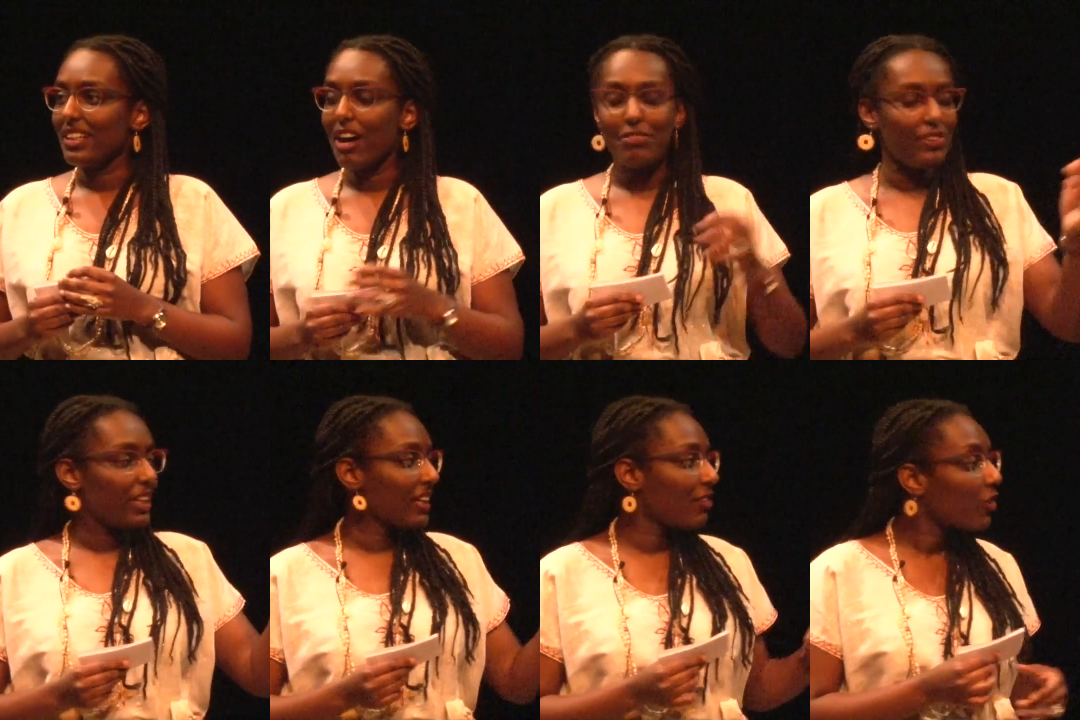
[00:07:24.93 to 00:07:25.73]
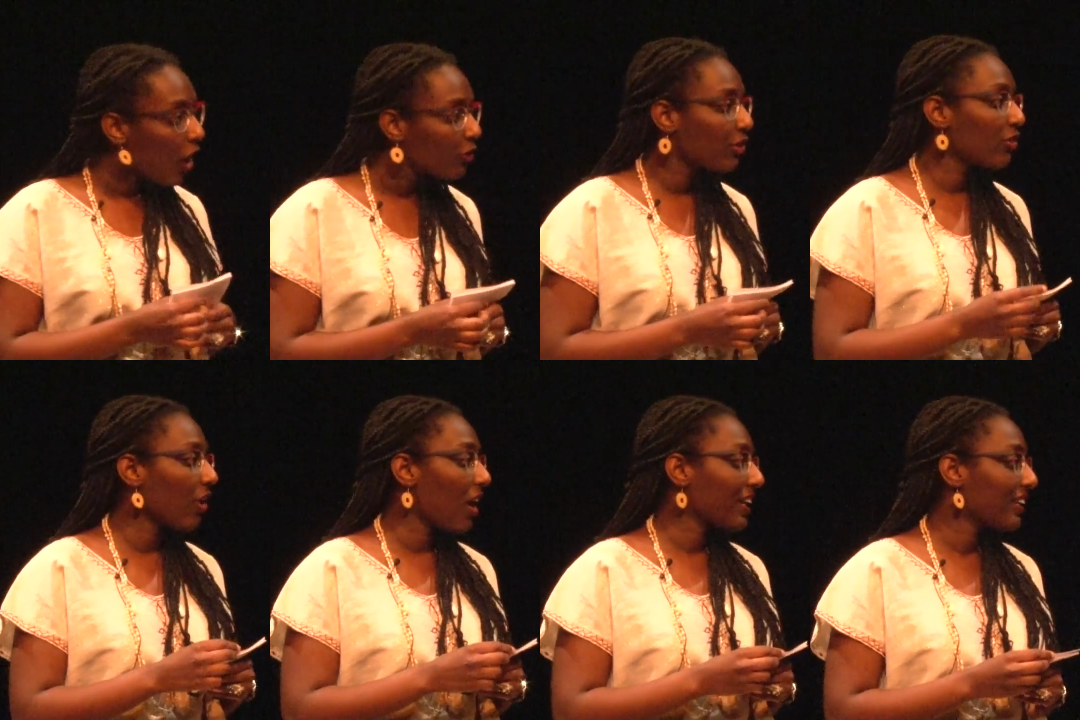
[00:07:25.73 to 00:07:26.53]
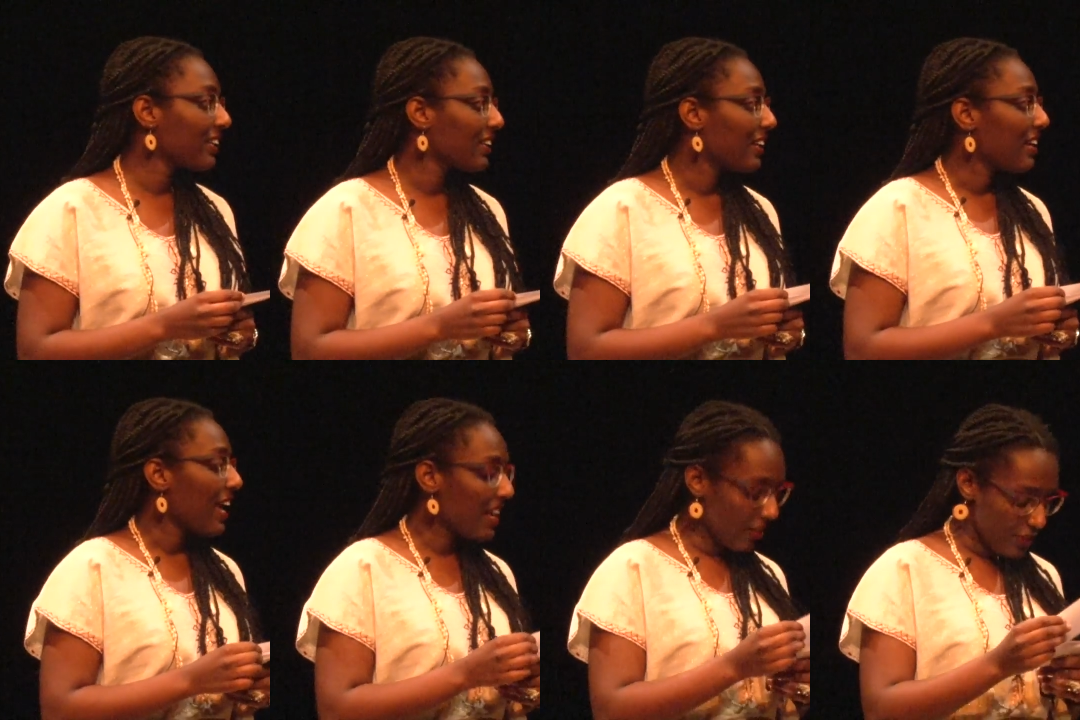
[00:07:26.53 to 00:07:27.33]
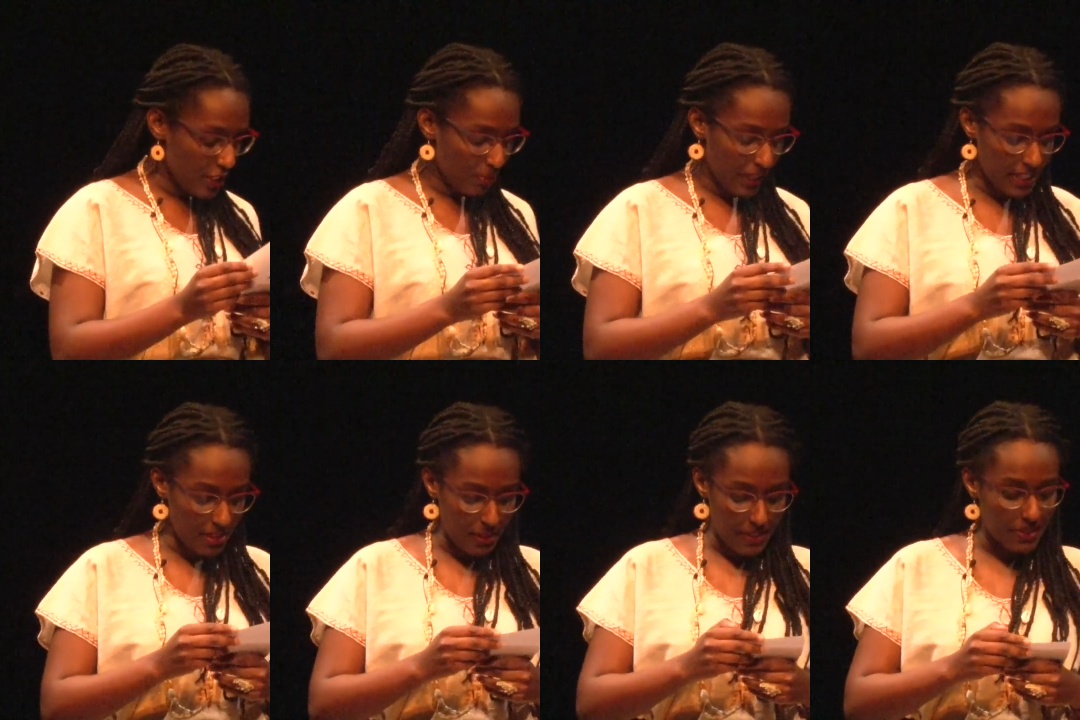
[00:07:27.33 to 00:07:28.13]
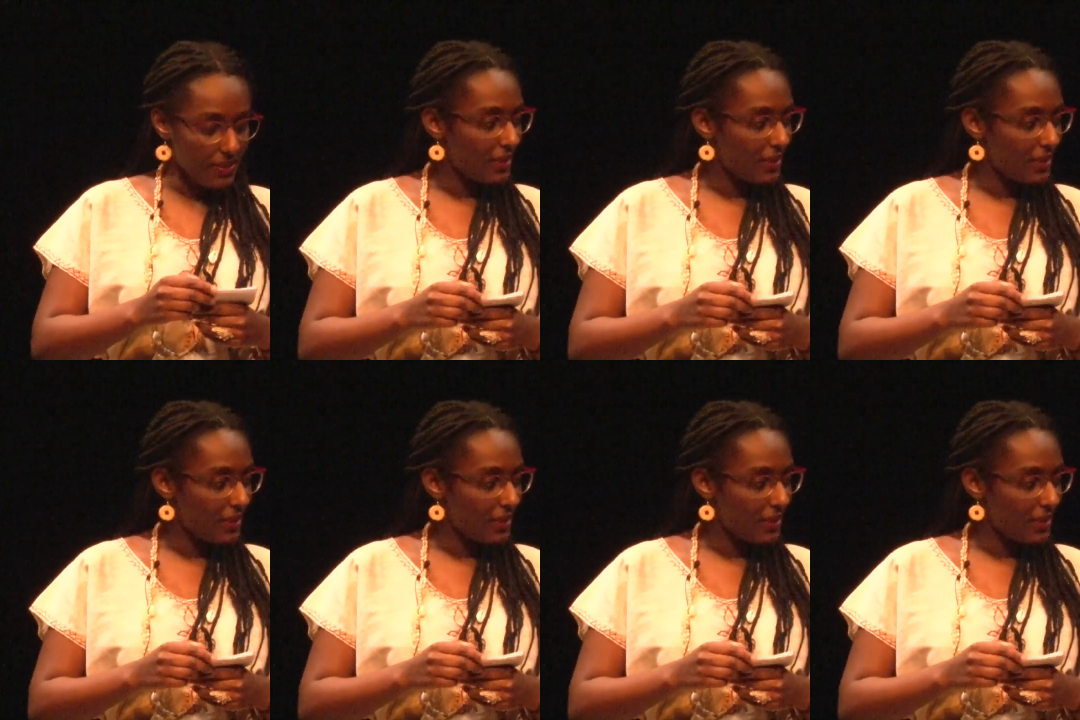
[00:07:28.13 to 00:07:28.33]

a feeling of culture shock and of displacement,